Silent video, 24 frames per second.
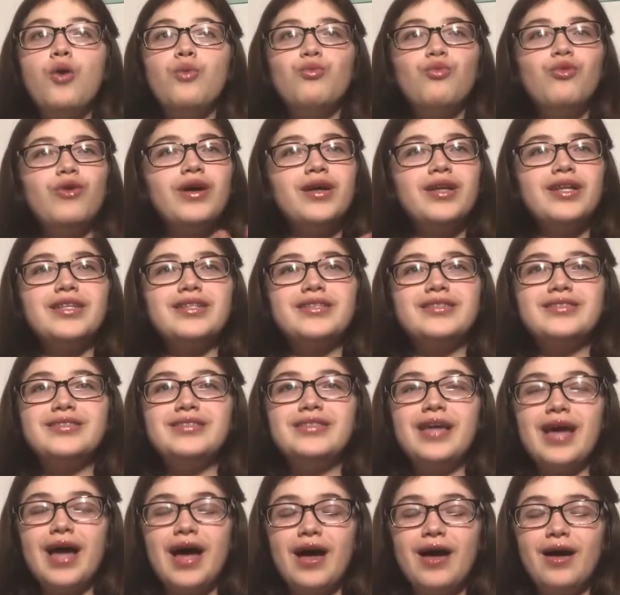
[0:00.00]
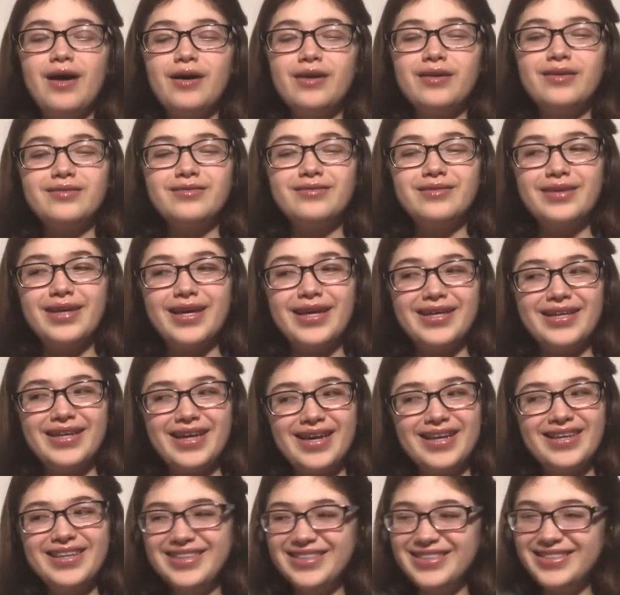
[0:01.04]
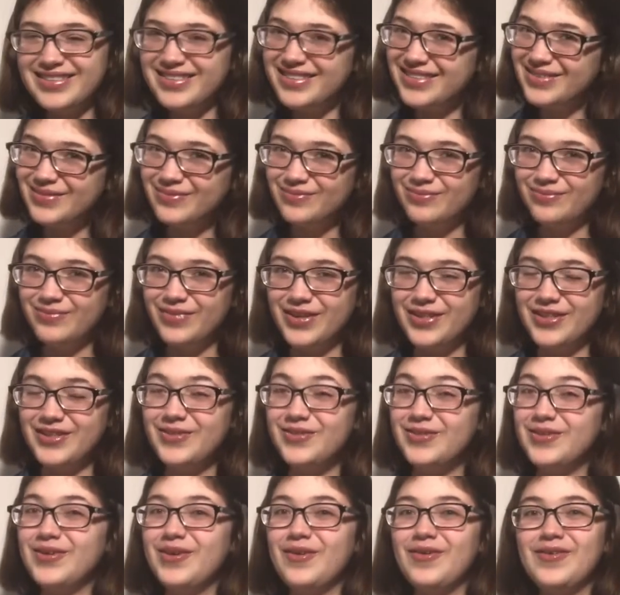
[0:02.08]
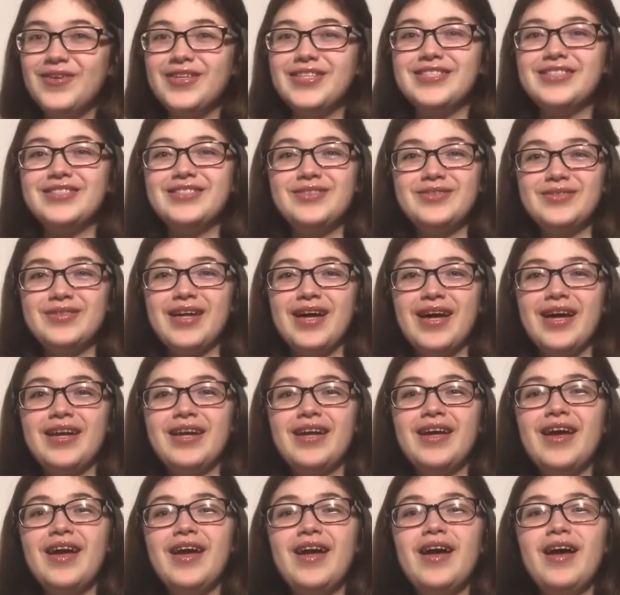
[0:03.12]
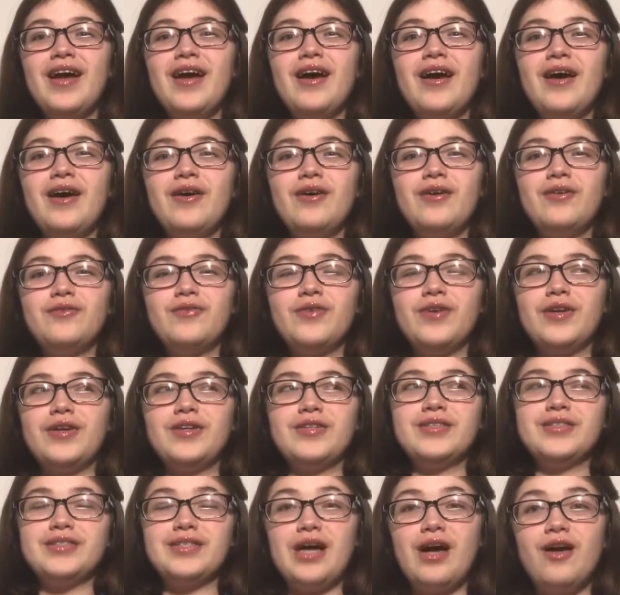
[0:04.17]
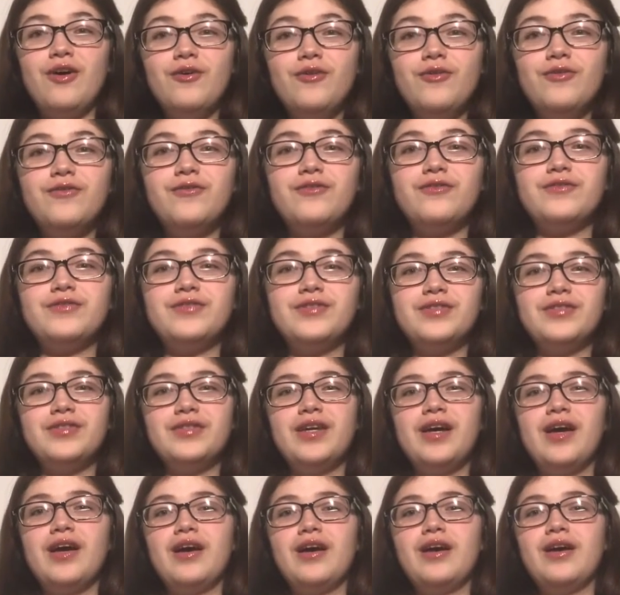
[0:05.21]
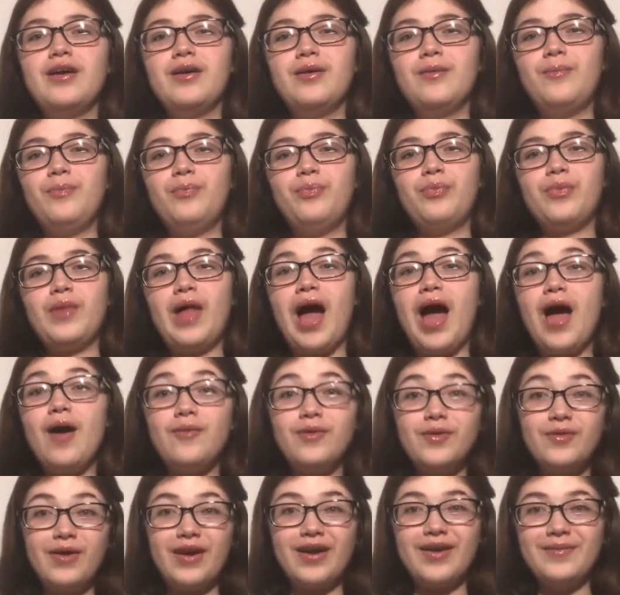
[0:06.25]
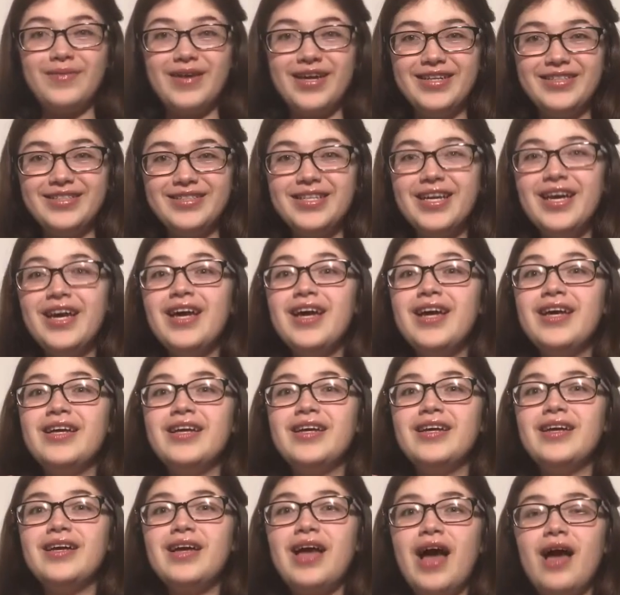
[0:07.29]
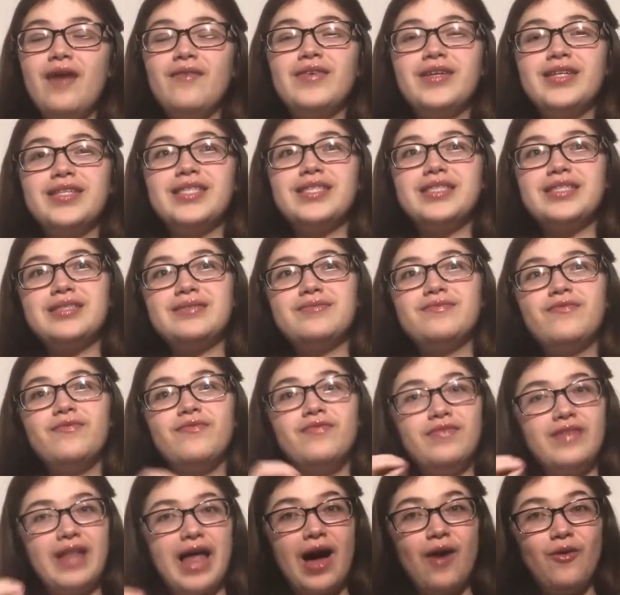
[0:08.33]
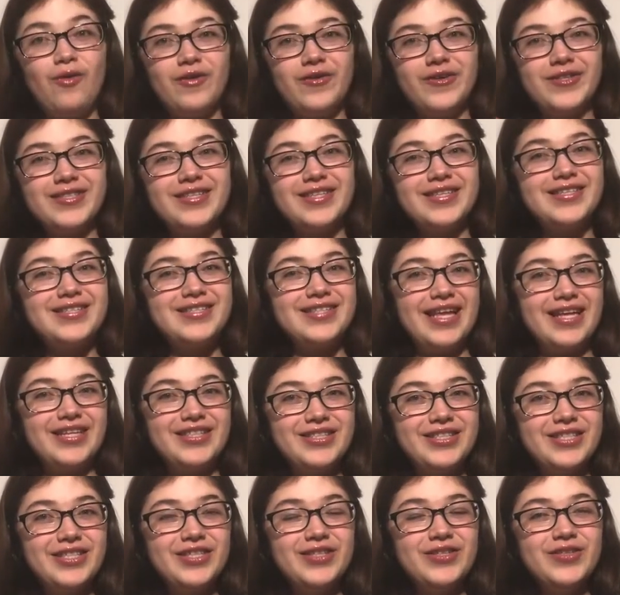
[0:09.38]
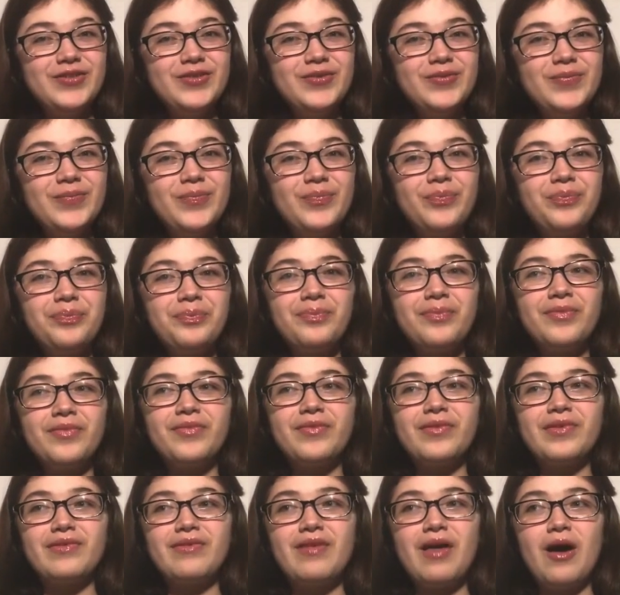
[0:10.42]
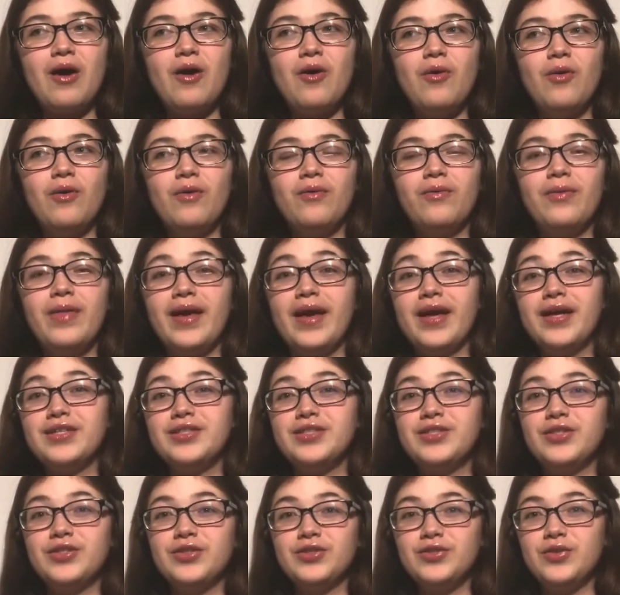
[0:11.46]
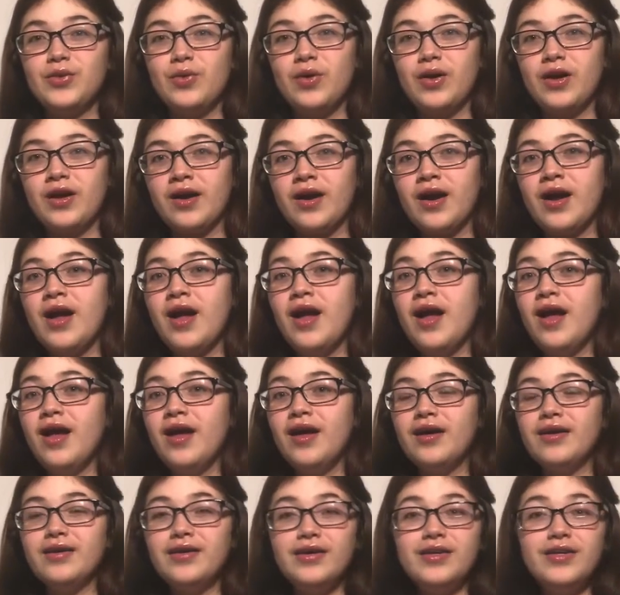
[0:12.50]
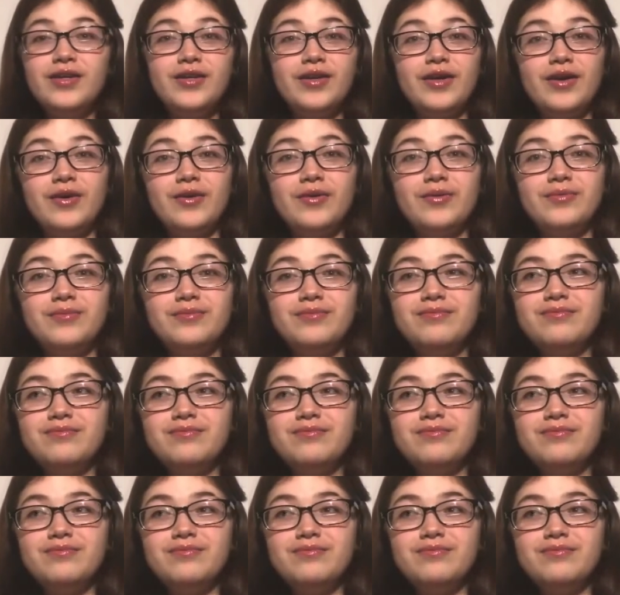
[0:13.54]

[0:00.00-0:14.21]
Well, yeah, I guess, but you can always do that for yourself. I would recommend having flowers sent to you so they get to your door, you know,